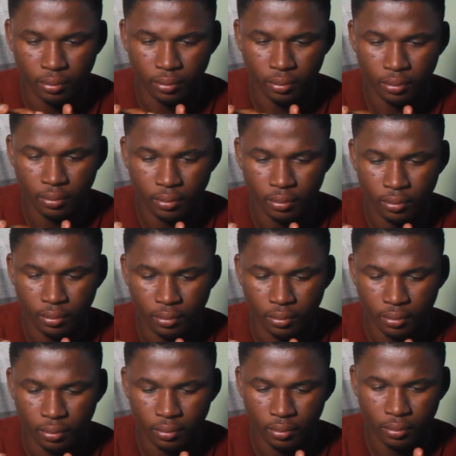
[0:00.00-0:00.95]

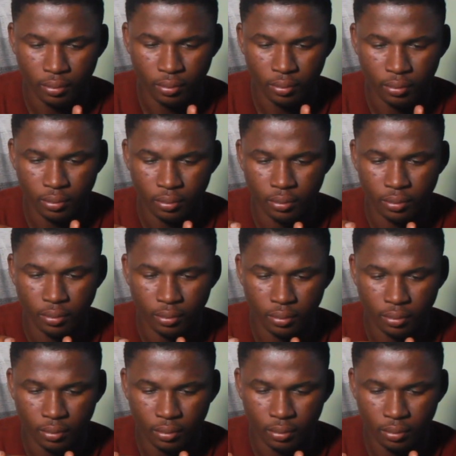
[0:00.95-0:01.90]

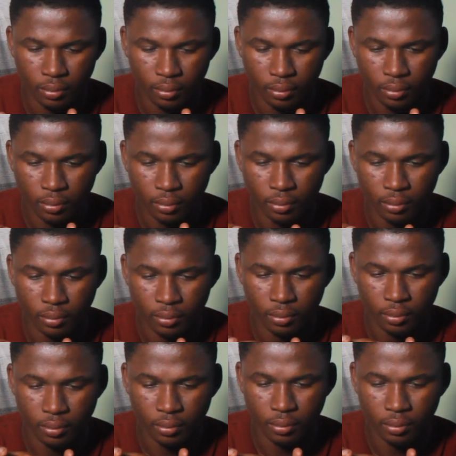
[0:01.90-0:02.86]

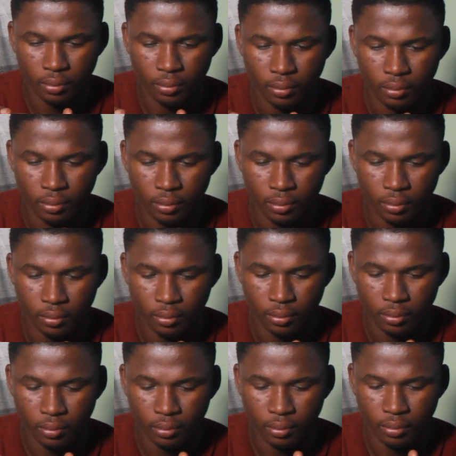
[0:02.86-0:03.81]

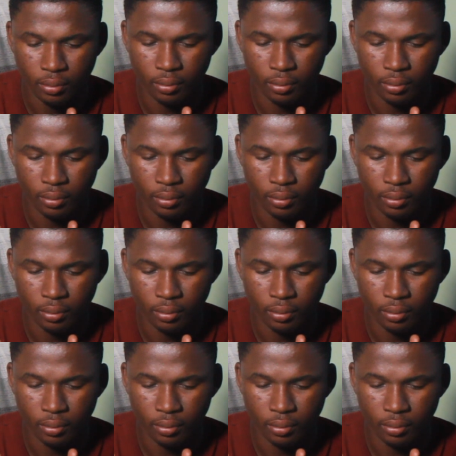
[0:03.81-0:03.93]
No words are spoken by the person on screen.